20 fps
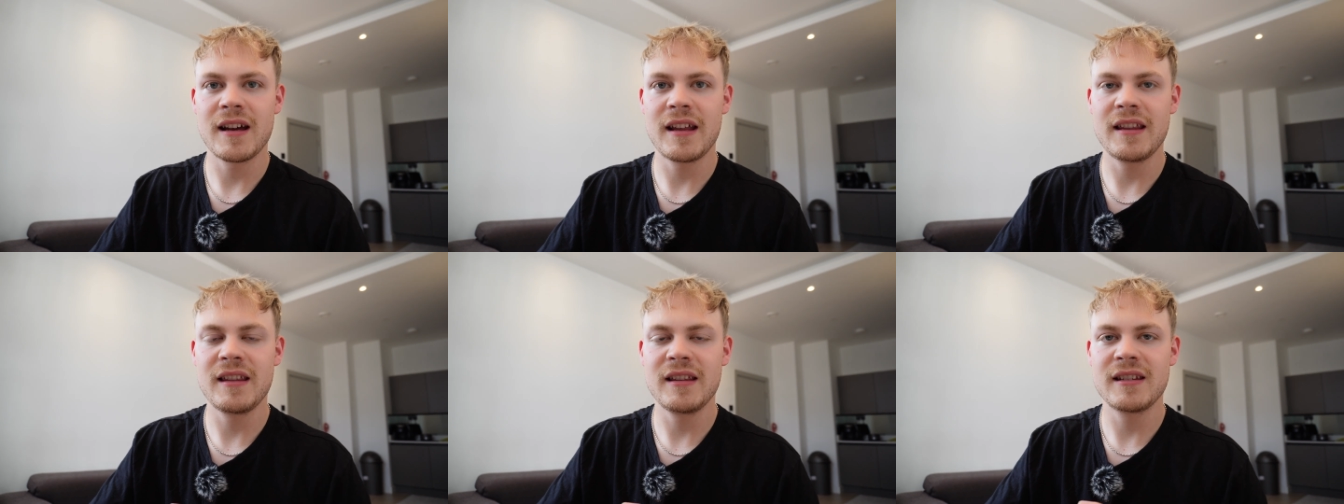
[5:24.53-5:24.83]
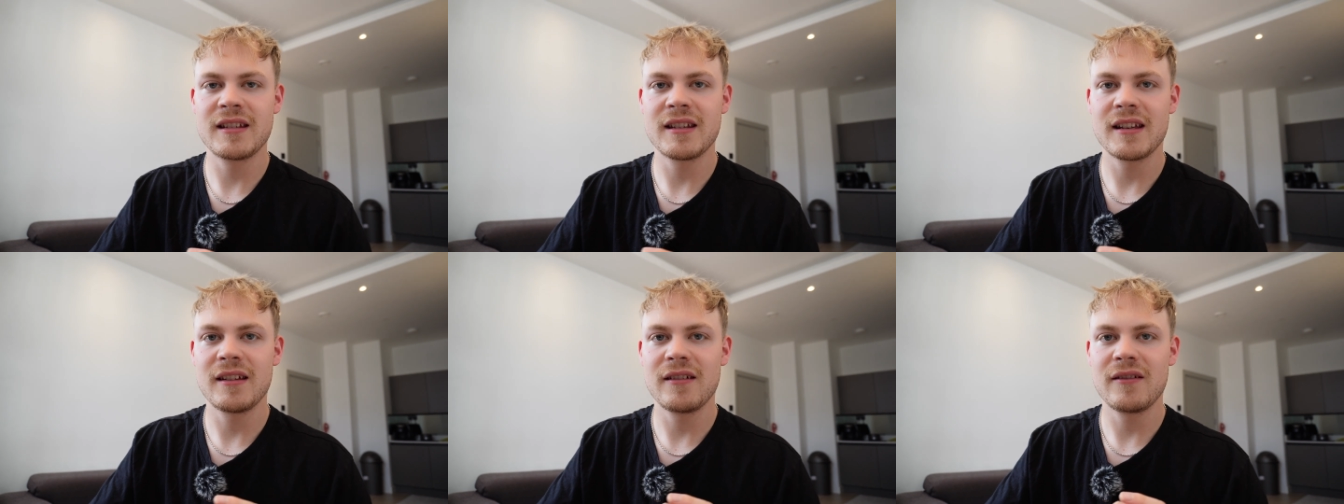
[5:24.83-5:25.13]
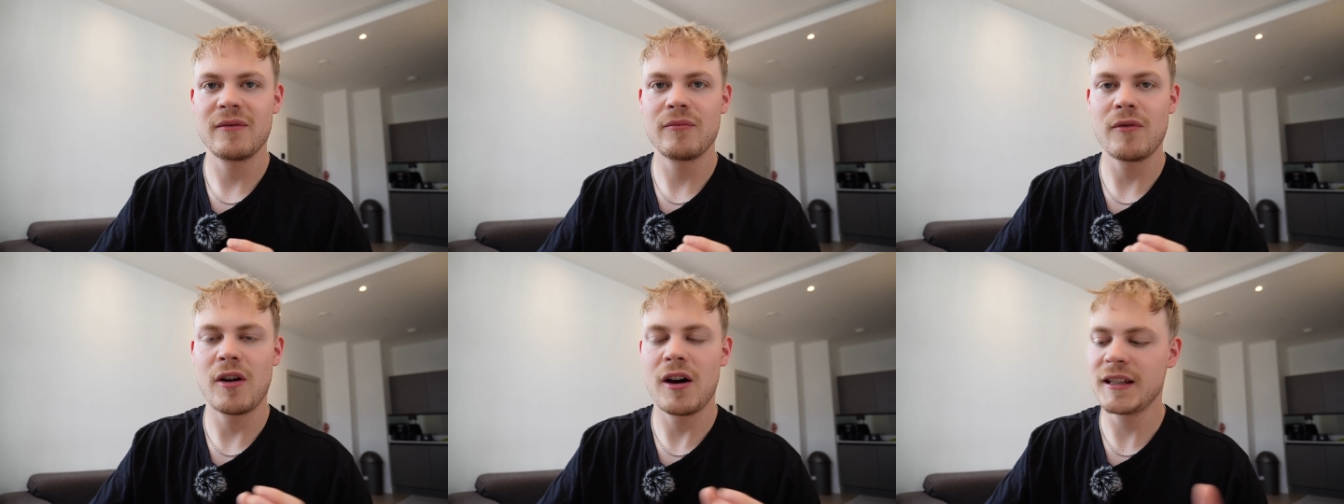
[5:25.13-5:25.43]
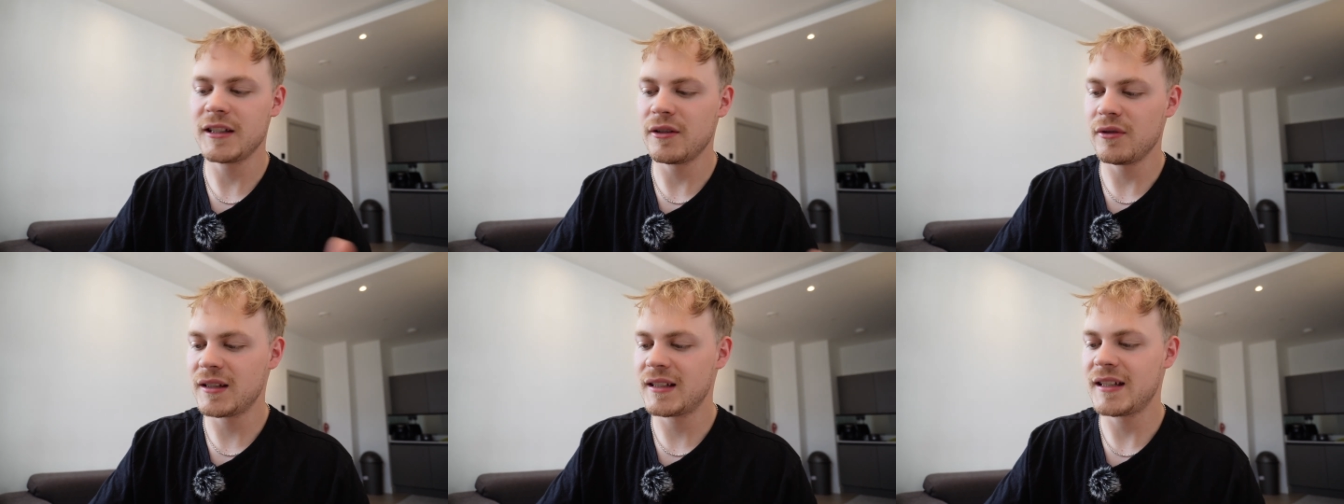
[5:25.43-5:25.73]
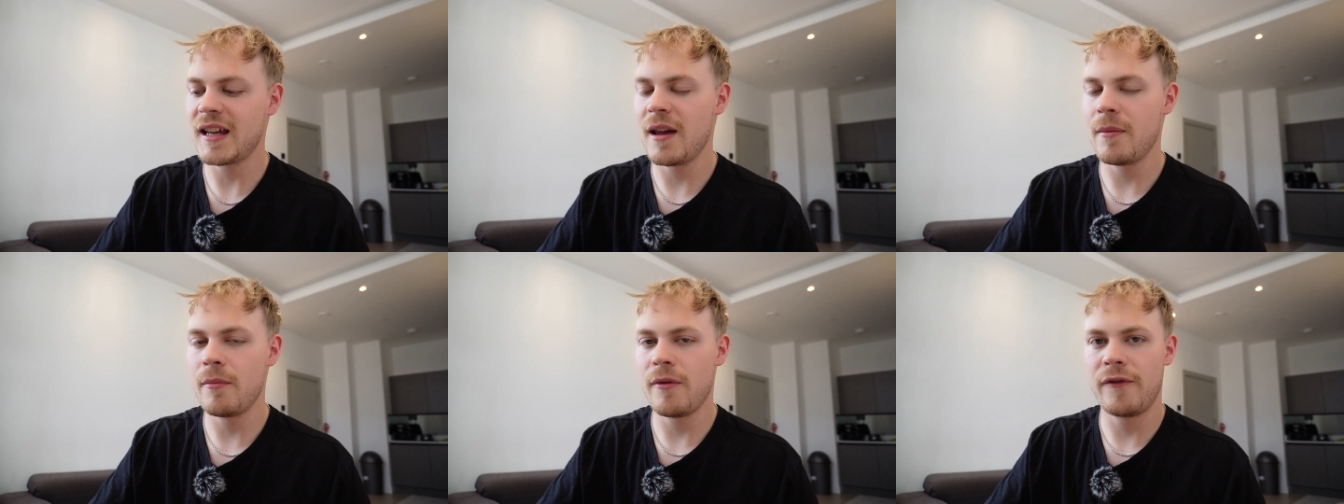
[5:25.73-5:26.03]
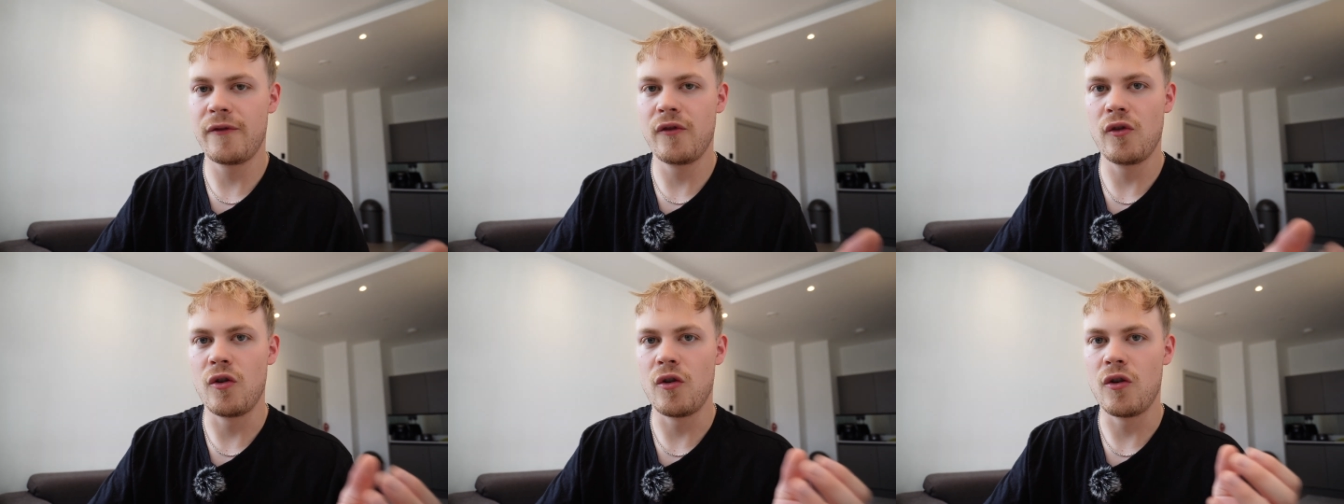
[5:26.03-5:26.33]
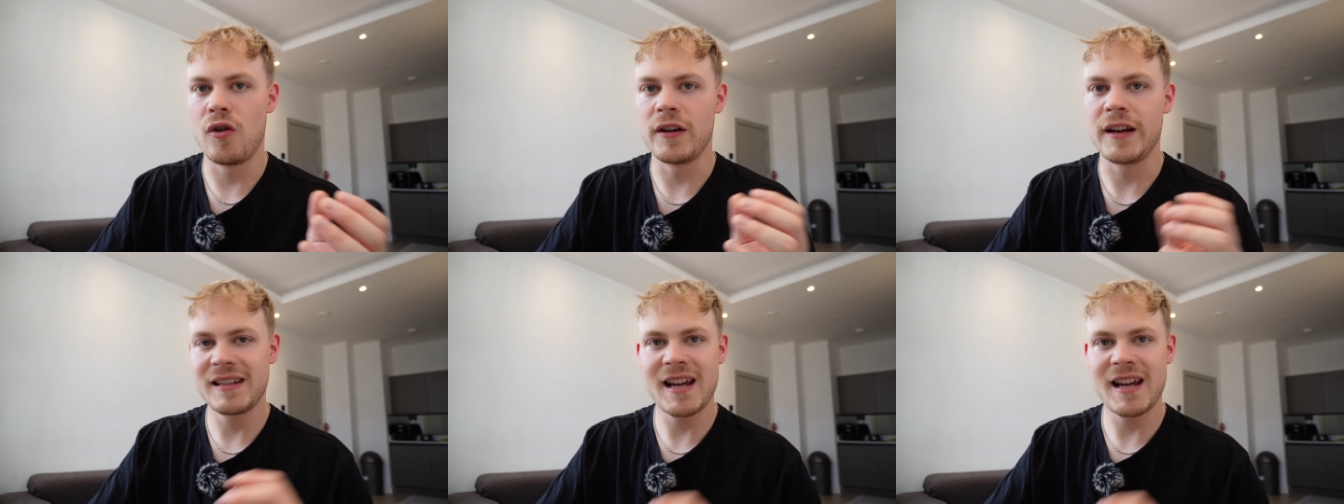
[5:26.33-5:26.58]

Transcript: And as I was saying before,